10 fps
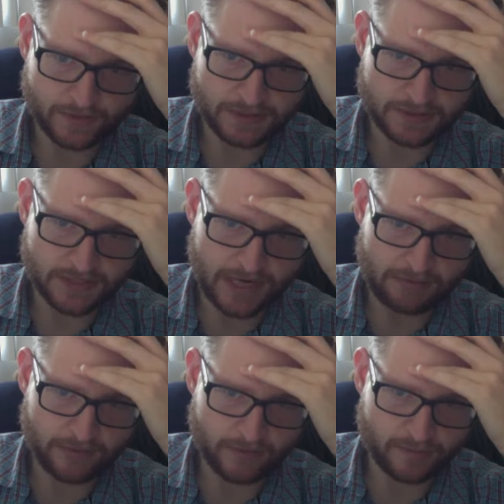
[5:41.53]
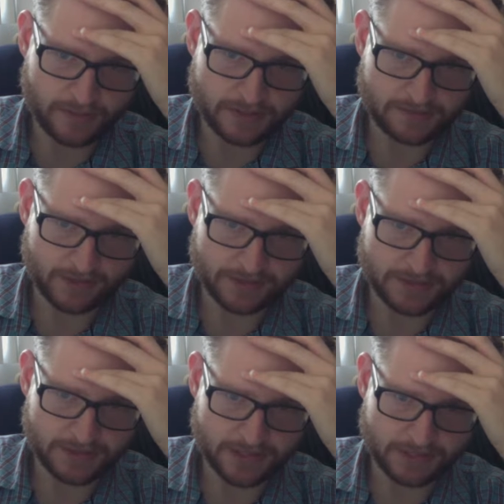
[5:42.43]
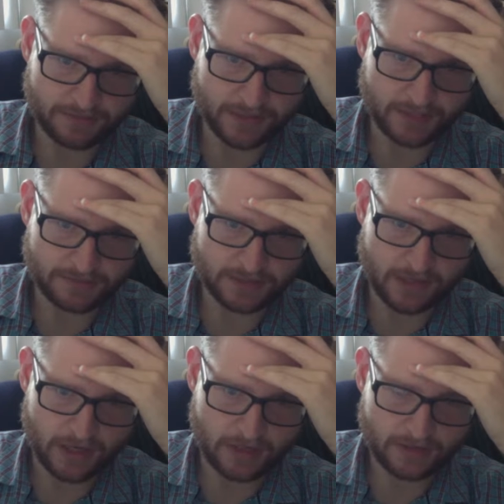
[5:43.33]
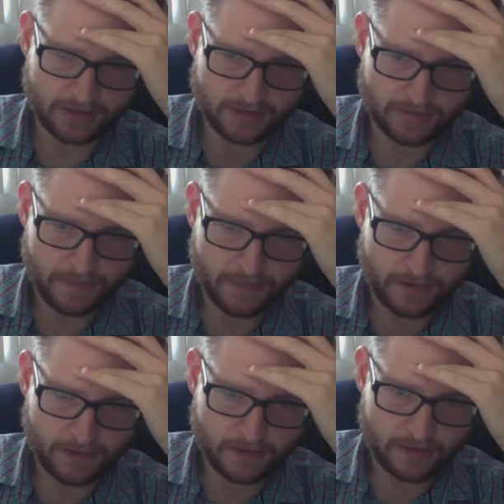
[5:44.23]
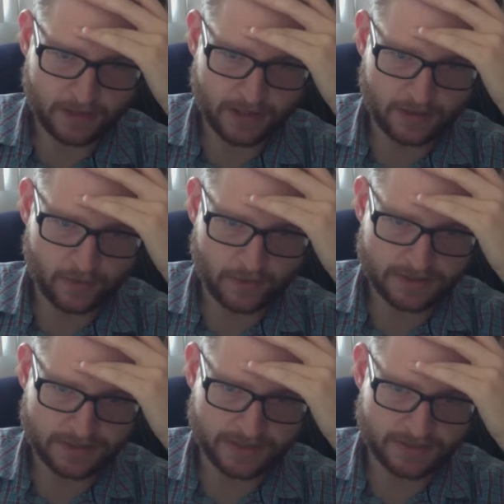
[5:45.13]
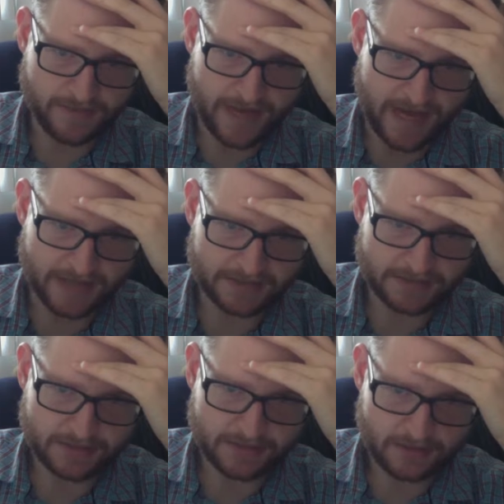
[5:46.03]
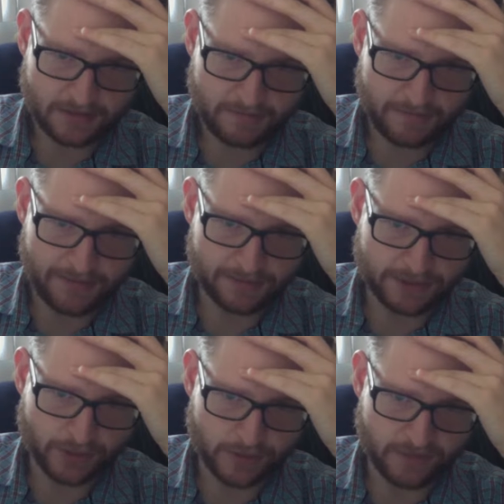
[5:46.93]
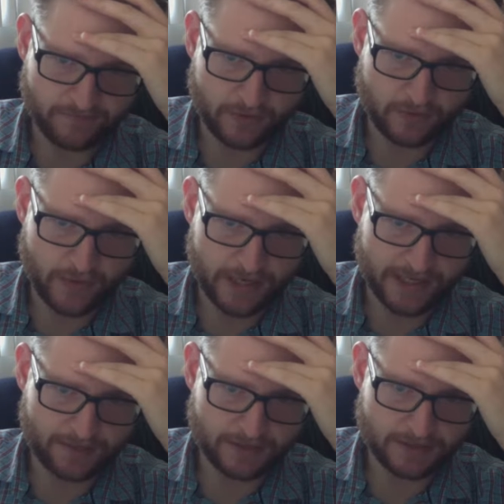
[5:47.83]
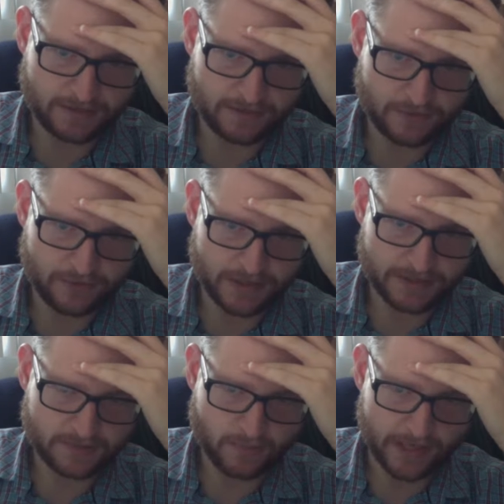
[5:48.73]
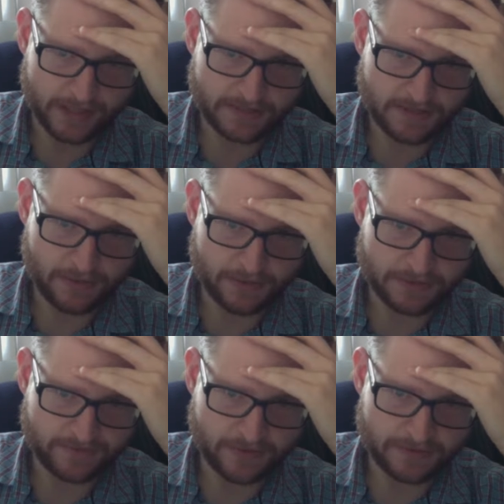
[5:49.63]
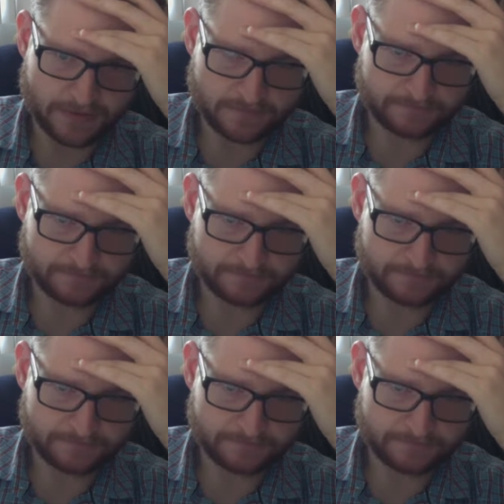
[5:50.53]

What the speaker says: decide whether a piece of legislation becomes law or is at least passed by a majority vote. Why can't we do what gets the most votes